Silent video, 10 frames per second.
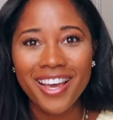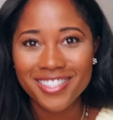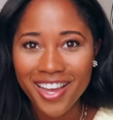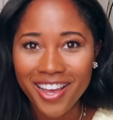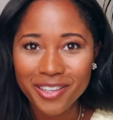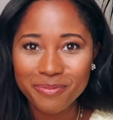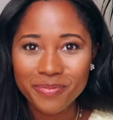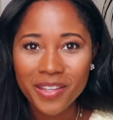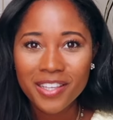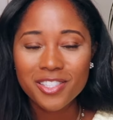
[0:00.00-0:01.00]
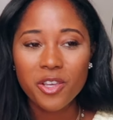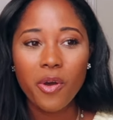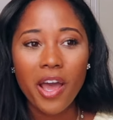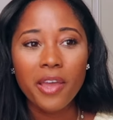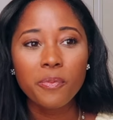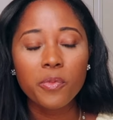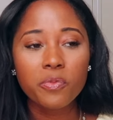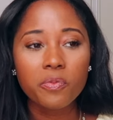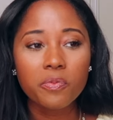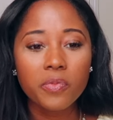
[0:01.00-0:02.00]
time. So
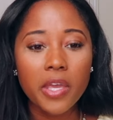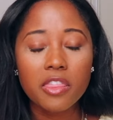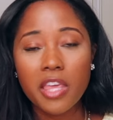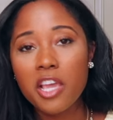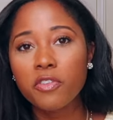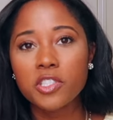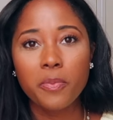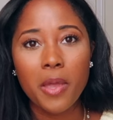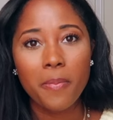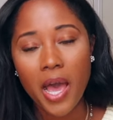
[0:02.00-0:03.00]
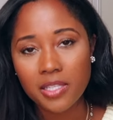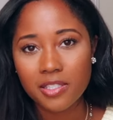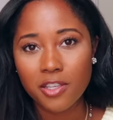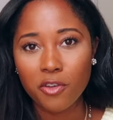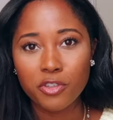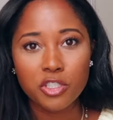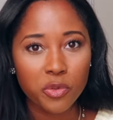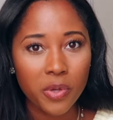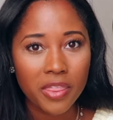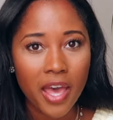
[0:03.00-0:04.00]
I'm like thankful to my past self for
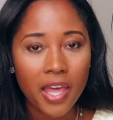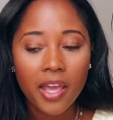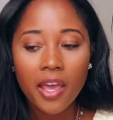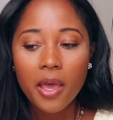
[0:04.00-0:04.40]
doing that.